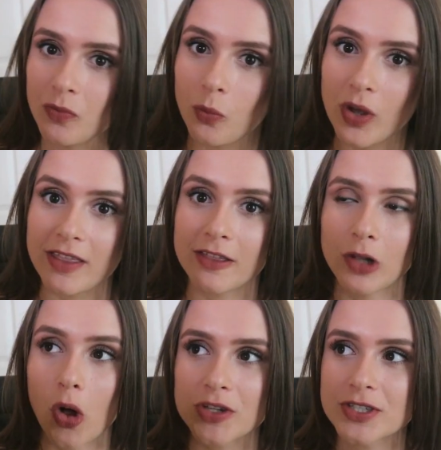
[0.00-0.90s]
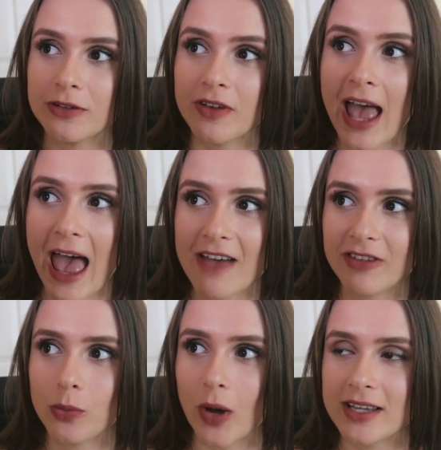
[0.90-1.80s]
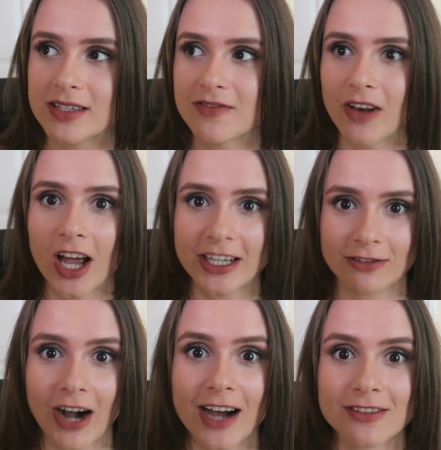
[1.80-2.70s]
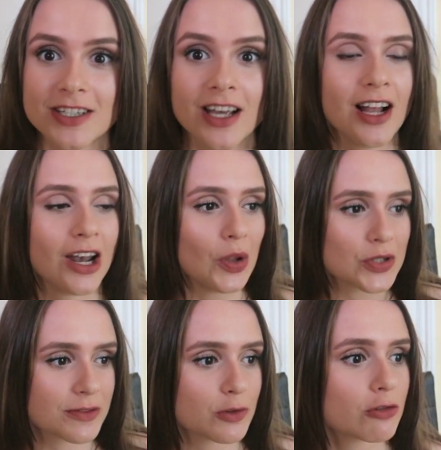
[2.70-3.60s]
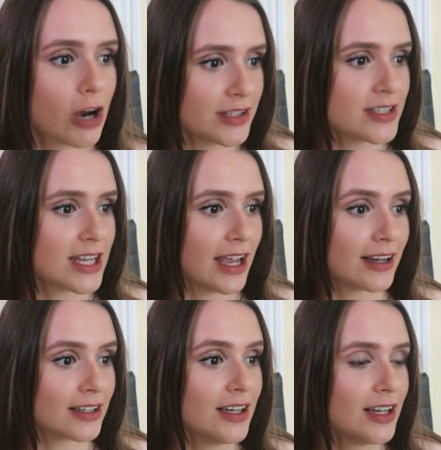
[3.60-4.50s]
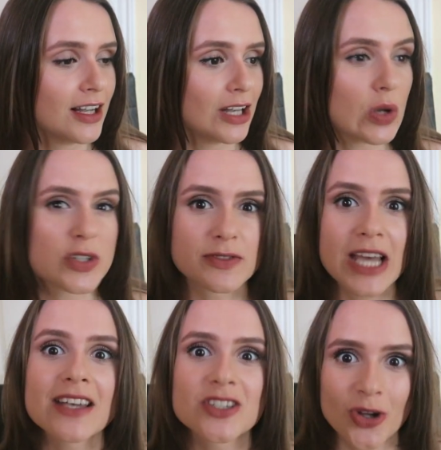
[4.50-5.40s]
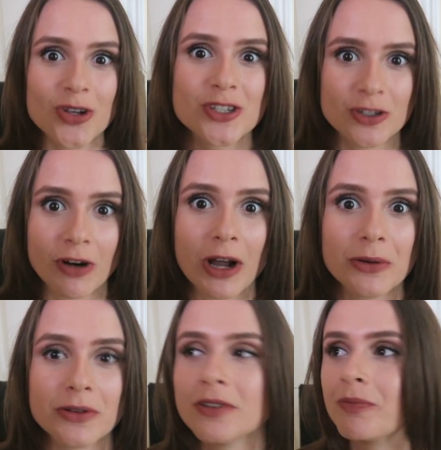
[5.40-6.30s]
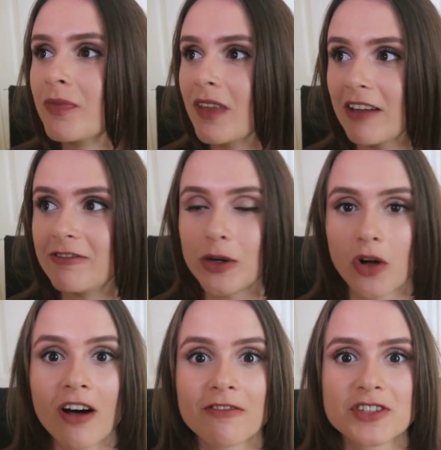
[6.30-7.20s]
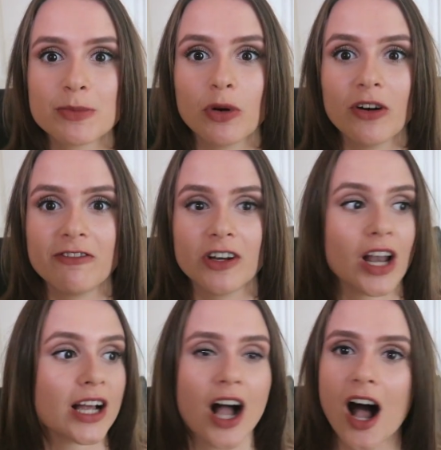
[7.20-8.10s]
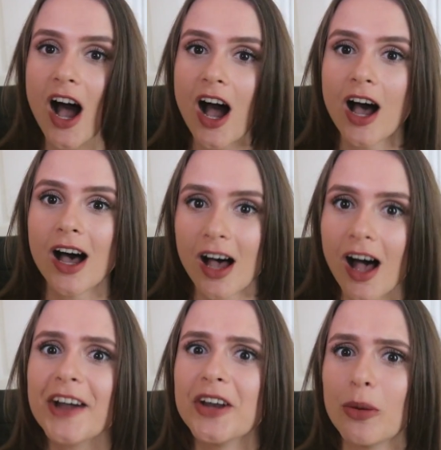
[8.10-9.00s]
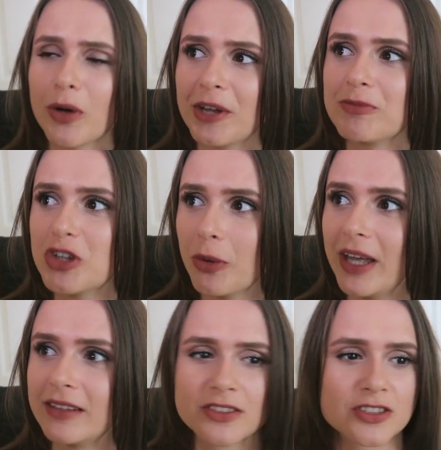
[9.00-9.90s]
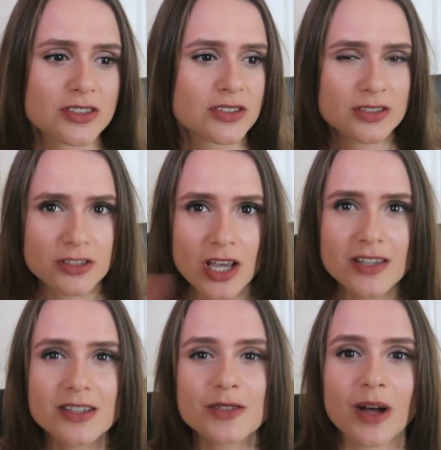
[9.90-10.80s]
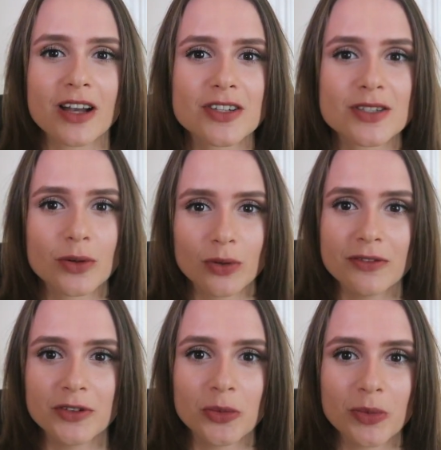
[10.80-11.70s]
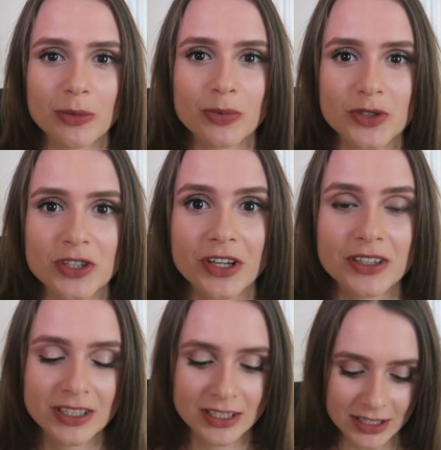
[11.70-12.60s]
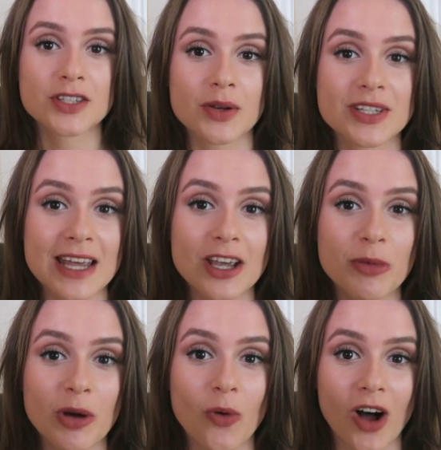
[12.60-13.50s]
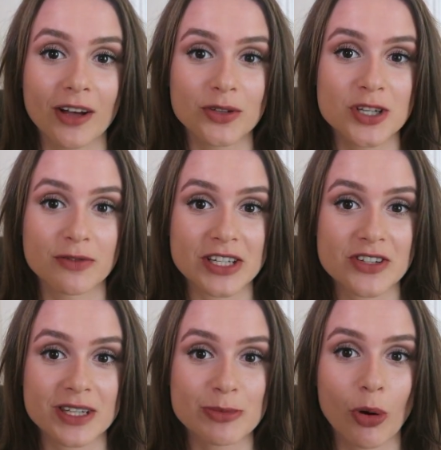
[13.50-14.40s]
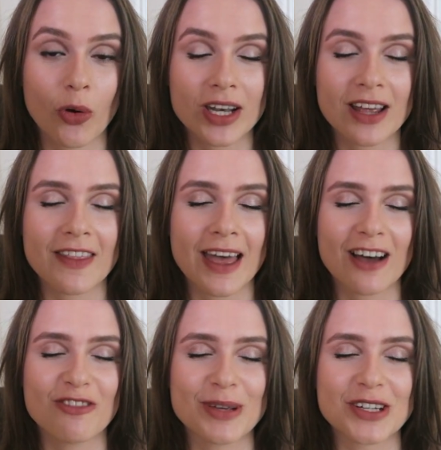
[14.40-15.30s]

with lots of heavy weights flying around, lots of grunting, lots of testosterone, and feel comfortable and feel like I know what I'm doing just as much as all of you people do. So it's taken me a while to reach this point, and there have